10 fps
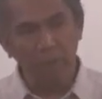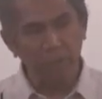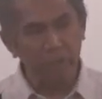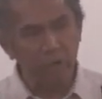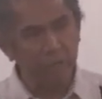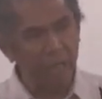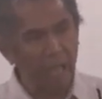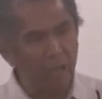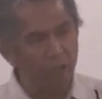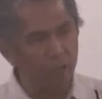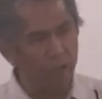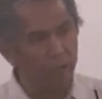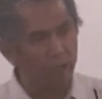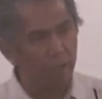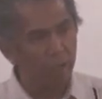it starts aging.
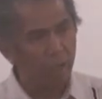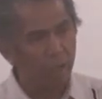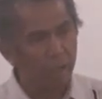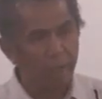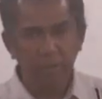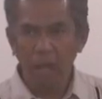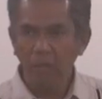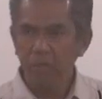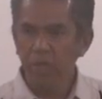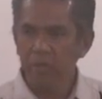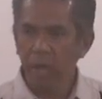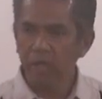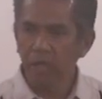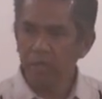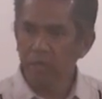And God says, I
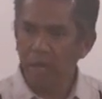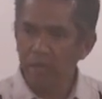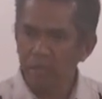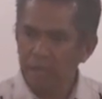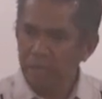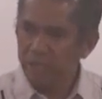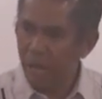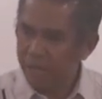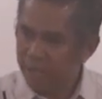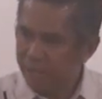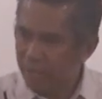didn't design it